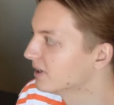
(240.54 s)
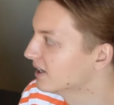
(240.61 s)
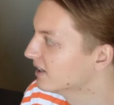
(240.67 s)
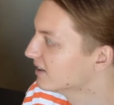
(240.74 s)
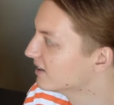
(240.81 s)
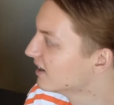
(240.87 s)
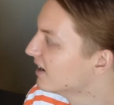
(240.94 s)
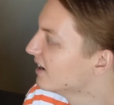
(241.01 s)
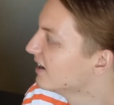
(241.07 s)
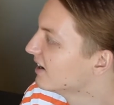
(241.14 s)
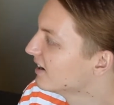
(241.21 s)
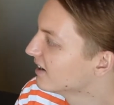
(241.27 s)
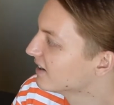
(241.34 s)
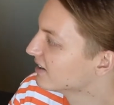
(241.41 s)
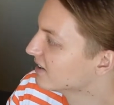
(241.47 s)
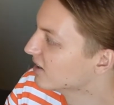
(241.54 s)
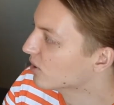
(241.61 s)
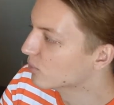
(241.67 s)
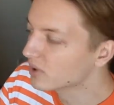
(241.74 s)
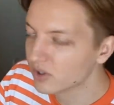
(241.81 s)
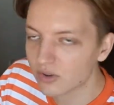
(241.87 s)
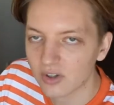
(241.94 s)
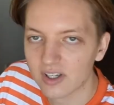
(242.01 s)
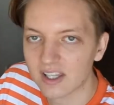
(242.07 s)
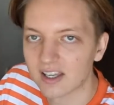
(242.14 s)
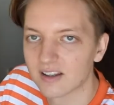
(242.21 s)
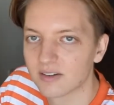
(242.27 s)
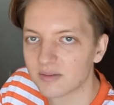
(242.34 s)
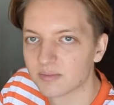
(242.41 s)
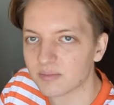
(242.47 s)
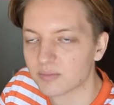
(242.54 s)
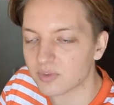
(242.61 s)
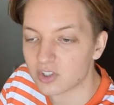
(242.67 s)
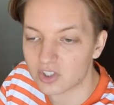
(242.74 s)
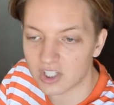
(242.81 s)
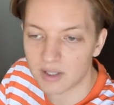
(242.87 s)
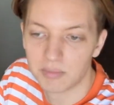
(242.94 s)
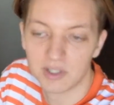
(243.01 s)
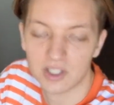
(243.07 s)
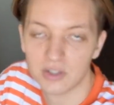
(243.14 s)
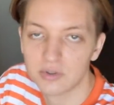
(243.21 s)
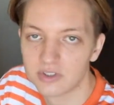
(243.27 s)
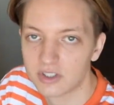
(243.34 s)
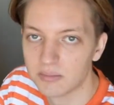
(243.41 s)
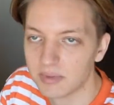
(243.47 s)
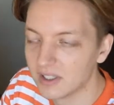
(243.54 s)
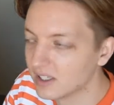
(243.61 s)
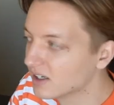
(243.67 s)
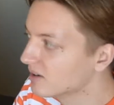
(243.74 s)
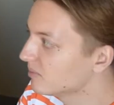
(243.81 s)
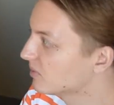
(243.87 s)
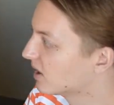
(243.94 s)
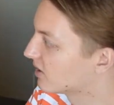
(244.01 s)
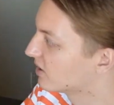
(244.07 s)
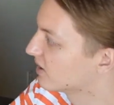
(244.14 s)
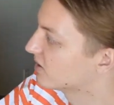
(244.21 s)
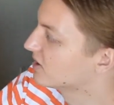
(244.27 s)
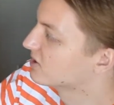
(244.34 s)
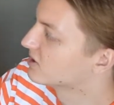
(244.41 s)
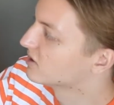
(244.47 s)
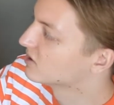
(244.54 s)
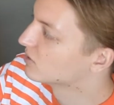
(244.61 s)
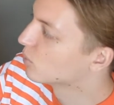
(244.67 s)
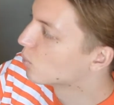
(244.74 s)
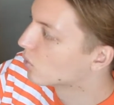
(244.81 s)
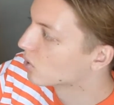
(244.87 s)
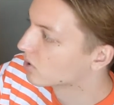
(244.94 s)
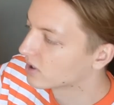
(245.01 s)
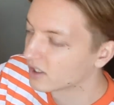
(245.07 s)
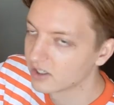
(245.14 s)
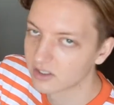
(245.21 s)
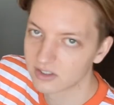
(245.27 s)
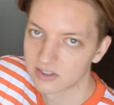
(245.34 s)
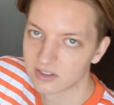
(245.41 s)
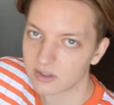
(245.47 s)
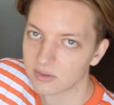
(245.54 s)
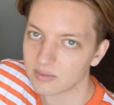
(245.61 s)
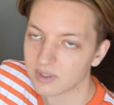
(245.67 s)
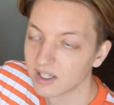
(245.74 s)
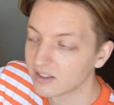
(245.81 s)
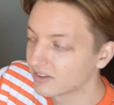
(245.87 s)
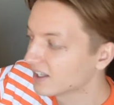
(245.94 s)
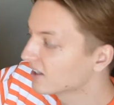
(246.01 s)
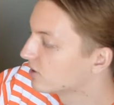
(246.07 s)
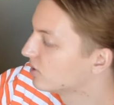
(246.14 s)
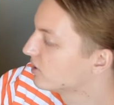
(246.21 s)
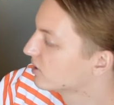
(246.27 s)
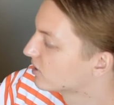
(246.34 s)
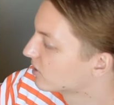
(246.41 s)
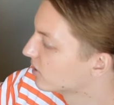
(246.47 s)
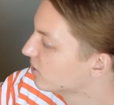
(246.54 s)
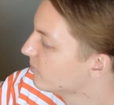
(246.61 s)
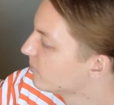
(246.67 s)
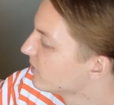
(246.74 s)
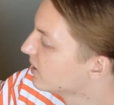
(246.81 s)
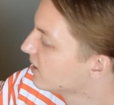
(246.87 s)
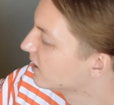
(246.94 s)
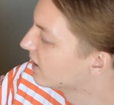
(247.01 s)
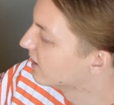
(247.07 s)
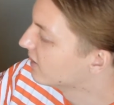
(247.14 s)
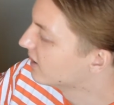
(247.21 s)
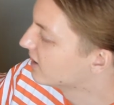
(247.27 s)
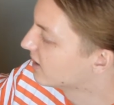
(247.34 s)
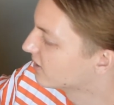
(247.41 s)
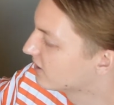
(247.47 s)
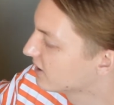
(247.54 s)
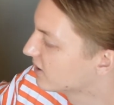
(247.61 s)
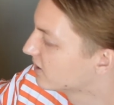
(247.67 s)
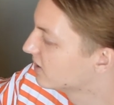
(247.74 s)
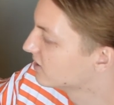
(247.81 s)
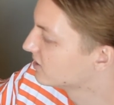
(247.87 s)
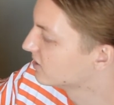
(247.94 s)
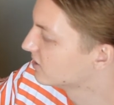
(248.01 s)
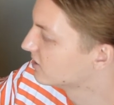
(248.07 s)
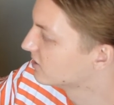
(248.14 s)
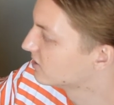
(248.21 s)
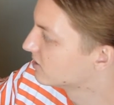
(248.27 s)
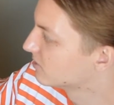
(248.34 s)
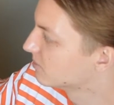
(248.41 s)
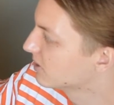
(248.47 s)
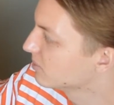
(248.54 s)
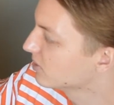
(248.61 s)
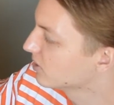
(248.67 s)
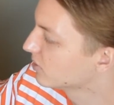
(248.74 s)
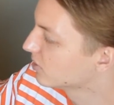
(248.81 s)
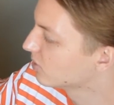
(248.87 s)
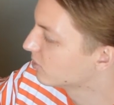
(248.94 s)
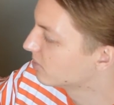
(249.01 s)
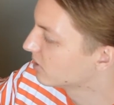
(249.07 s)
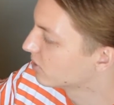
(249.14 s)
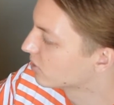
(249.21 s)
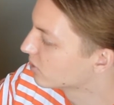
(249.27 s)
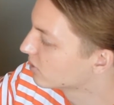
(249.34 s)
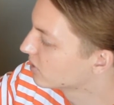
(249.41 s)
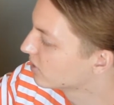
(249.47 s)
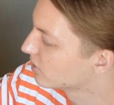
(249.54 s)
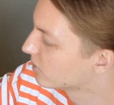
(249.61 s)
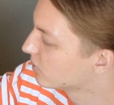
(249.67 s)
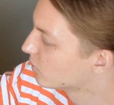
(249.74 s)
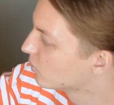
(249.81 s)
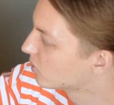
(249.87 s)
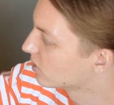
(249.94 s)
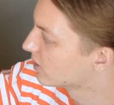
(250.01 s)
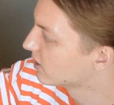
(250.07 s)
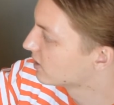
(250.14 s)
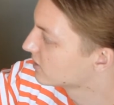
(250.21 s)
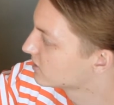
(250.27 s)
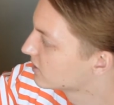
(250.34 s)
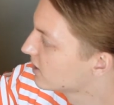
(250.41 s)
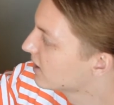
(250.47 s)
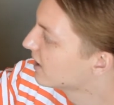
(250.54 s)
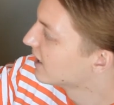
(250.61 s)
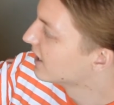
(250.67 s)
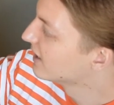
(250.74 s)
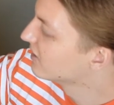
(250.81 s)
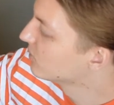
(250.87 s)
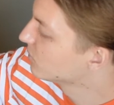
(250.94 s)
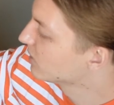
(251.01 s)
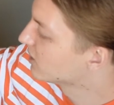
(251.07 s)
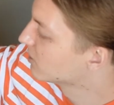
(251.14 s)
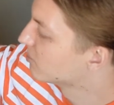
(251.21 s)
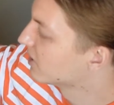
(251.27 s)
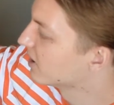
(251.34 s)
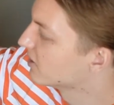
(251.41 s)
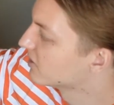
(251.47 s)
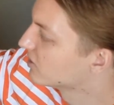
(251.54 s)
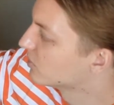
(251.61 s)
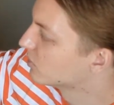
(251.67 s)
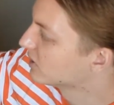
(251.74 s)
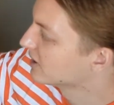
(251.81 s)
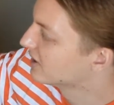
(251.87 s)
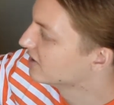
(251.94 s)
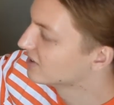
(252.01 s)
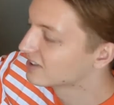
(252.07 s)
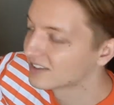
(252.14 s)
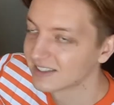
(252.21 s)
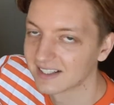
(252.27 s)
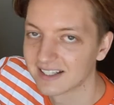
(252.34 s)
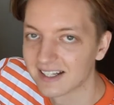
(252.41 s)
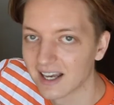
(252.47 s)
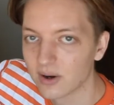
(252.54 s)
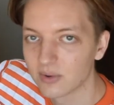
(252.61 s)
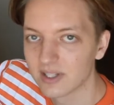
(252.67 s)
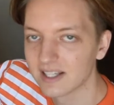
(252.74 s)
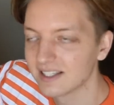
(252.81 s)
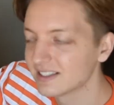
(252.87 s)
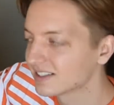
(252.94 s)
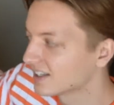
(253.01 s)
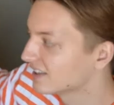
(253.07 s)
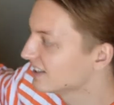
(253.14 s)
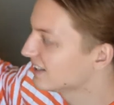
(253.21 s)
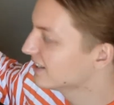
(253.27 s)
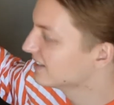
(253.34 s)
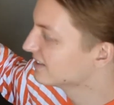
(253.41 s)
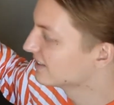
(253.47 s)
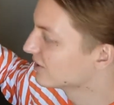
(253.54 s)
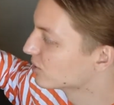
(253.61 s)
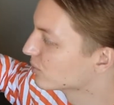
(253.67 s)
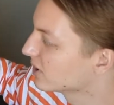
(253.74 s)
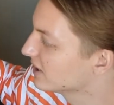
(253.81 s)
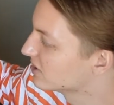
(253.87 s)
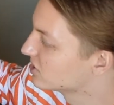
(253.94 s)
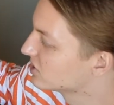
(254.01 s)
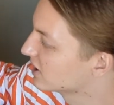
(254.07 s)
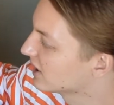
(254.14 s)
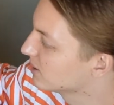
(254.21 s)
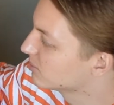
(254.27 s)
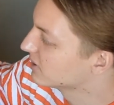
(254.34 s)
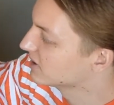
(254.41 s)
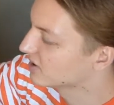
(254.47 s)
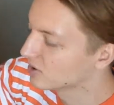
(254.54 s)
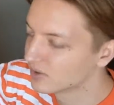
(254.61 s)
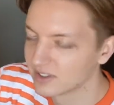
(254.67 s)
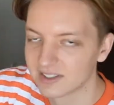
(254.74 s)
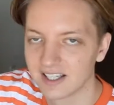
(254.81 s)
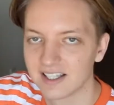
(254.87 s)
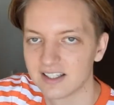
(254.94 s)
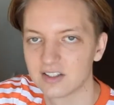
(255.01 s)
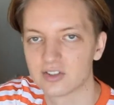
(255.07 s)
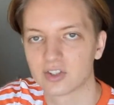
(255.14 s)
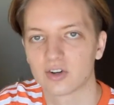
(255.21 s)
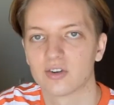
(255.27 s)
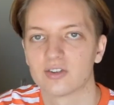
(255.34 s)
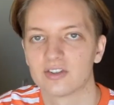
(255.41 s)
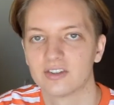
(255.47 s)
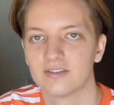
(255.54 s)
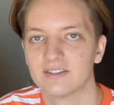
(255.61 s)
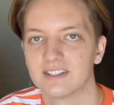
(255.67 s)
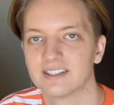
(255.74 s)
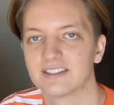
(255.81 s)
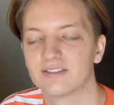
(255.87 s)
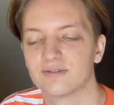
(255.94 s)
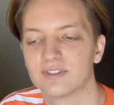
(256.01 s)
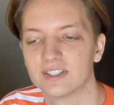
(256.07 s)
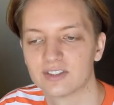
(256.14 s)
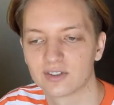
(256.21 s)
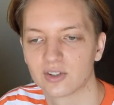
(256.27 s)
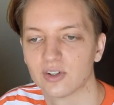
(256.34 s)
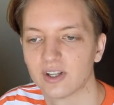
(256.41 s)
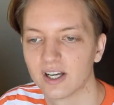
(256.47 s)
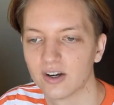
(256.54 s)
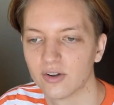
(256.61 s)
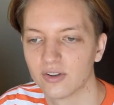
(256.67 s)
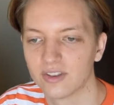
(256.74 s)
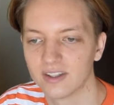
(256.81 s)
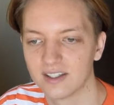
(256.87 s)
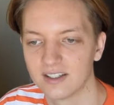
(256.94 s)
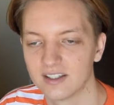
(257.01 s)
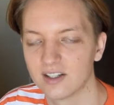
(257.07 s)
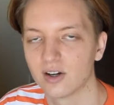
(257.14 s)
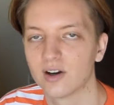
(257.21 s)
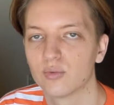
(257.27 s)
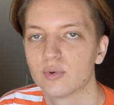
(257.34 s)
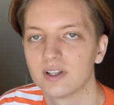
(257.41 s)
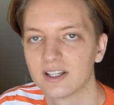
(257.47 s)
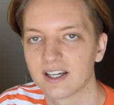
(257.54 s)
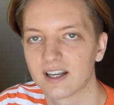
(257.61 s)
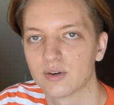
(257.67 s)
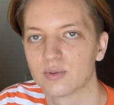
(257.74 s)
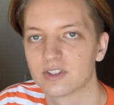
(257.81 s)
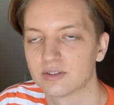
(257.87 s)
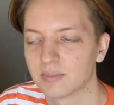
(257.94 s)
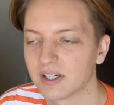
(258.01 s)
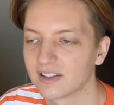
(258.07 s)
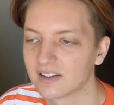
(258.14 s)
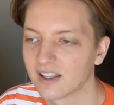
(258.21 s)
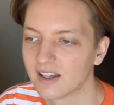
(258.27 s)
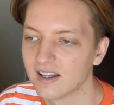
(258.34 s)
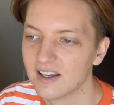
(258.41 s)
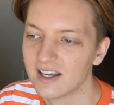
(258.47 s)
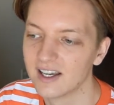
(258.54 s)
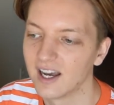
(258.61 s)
And, you know, when you look at the shape he used to be in, I think this is War Dogs, so not that long ago, and then I think this is maybe a little bit earlier than War Dogs, and then we compare it to what he looks like nowadays, I think he's in great shape, and, you know, he's taking charge of his physical health, and, you know, I really got to respect that.